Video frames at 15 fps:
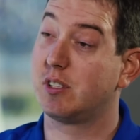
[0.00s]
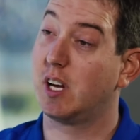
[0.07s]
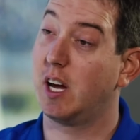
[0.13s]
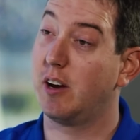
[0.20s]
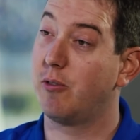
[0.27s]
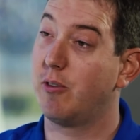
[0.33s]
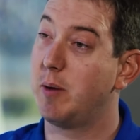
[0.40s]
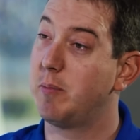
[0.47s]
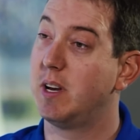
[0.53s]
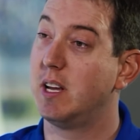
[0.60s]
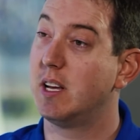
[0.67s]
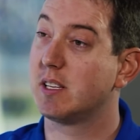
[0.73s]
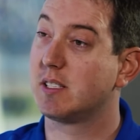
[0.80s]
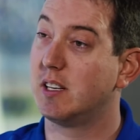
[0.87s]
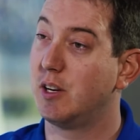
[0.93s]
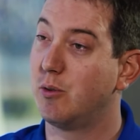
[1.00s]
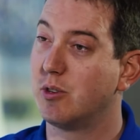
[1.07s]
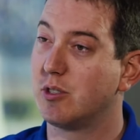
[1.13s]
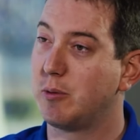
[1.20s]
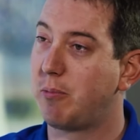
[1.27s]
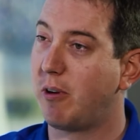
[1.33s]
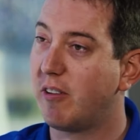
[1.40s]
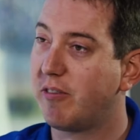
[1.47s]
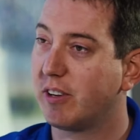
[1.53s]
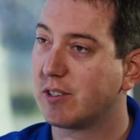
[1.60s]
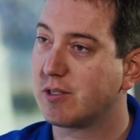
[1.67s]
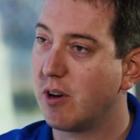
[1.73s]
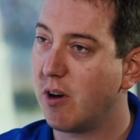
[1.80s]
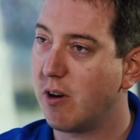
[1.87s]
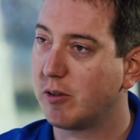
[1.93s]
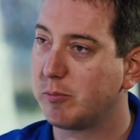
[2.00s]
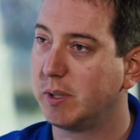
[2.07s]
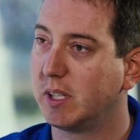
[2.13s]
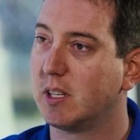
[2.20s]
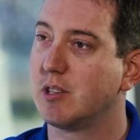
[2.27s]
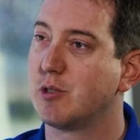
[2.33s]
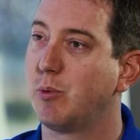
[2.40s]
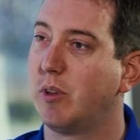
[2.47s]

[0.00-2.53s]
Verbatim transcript: on the regular season. Busch's sole focus